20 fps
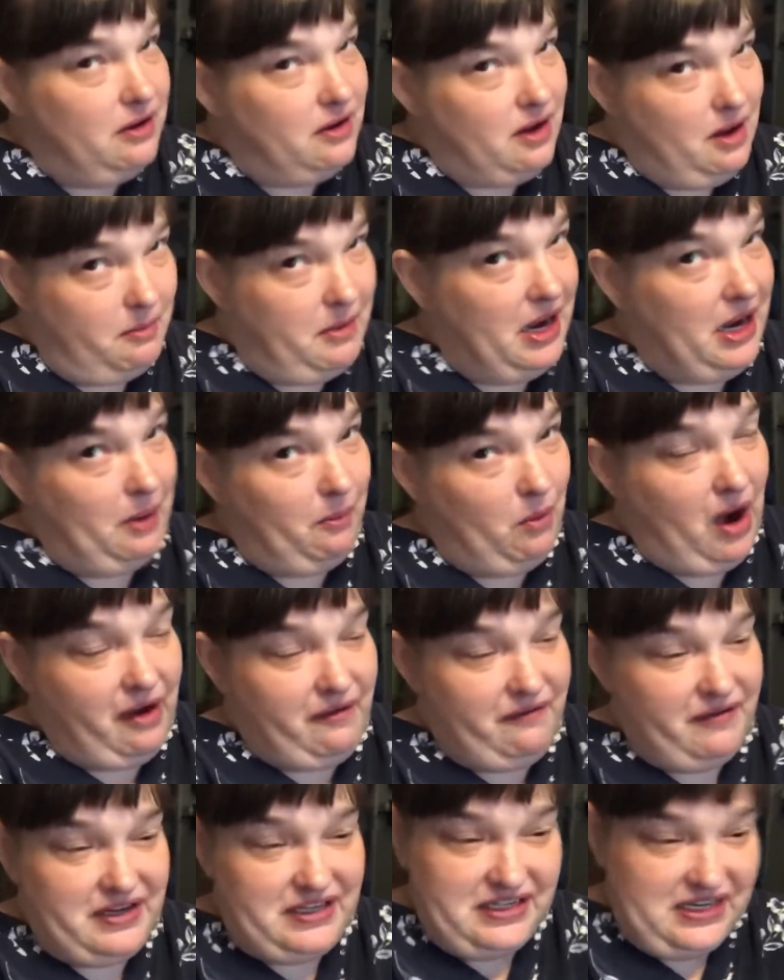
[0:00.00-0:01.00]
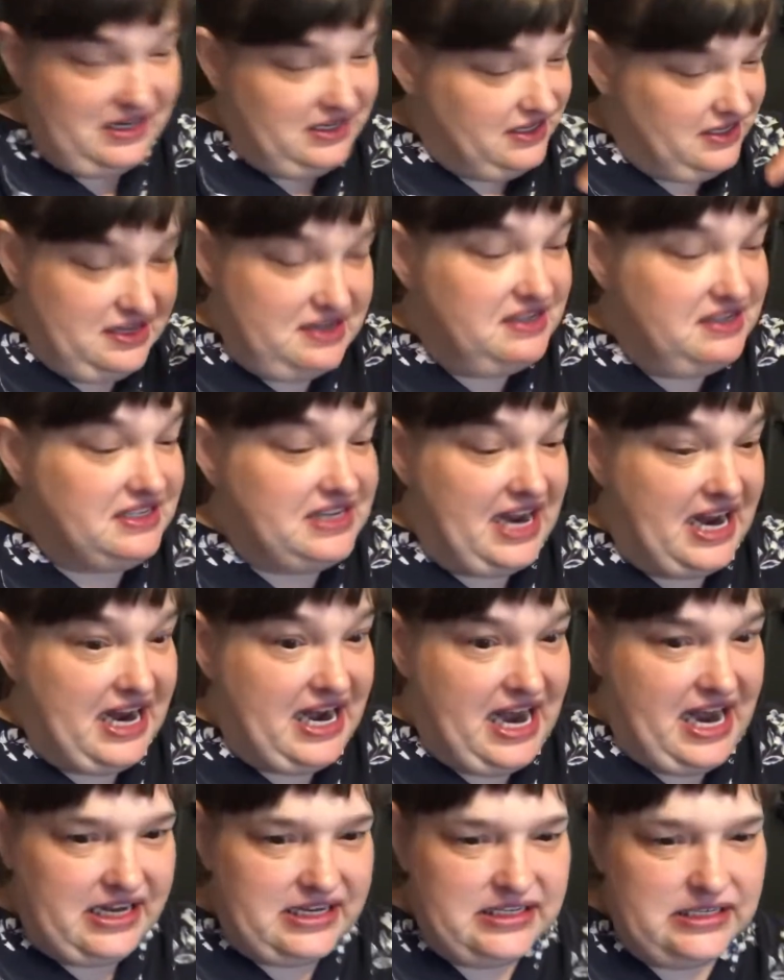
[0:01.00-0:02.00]
I'm eating breakfast. It's steak and
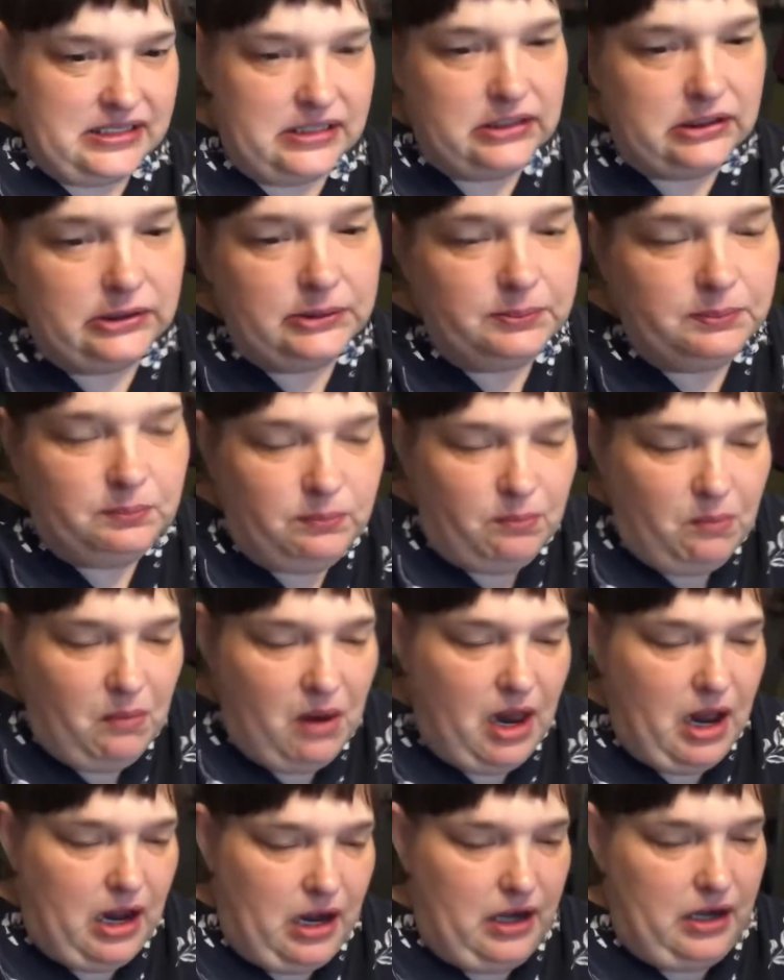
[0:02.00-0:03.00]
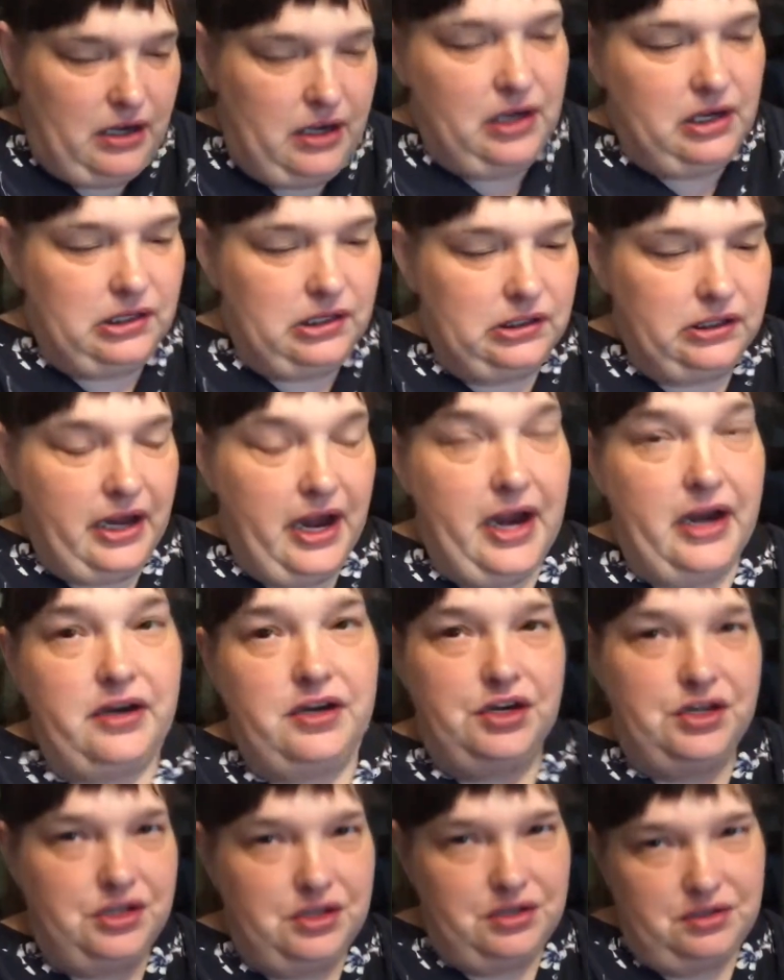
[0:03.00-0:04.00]
eggs. Uh,
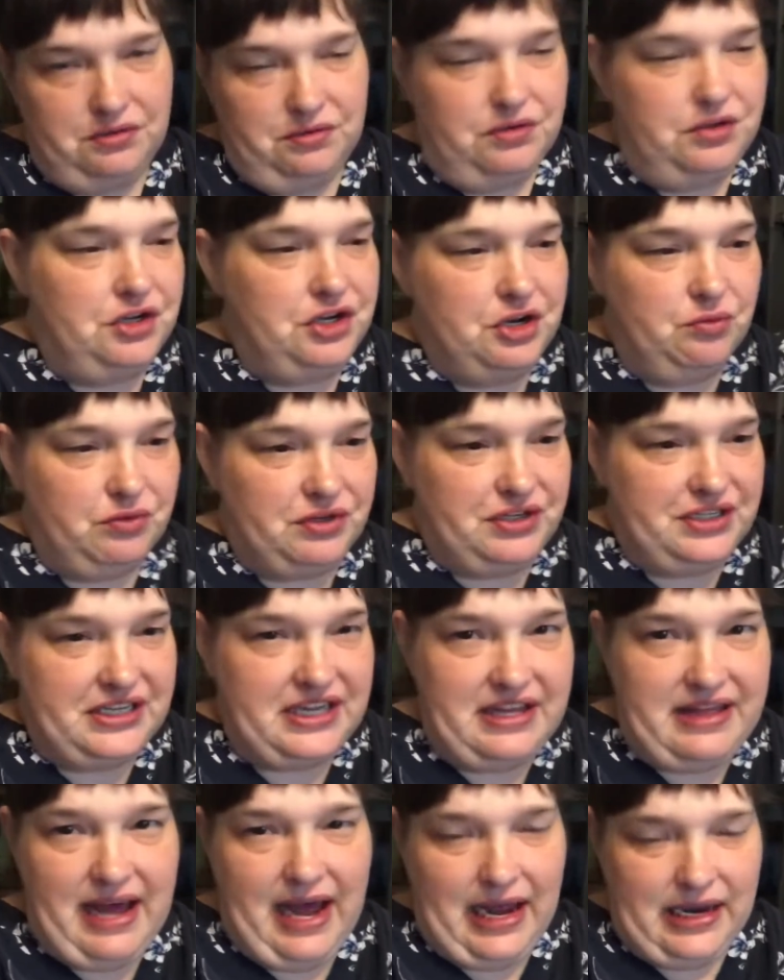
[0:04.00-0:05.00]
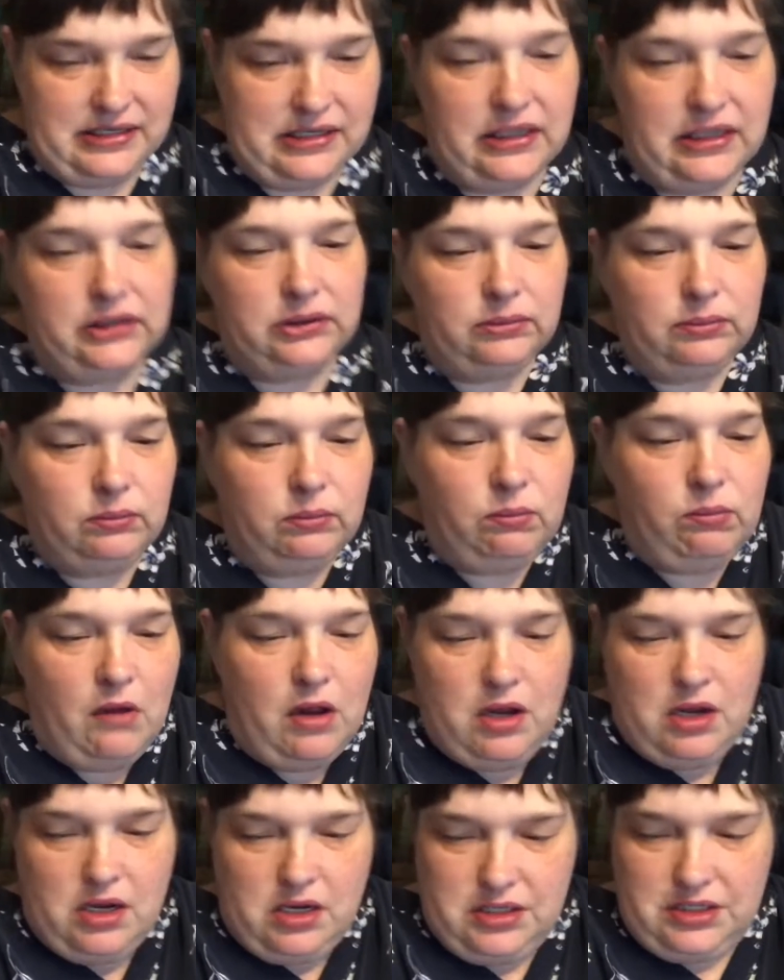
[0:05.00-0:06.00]
and you will see that.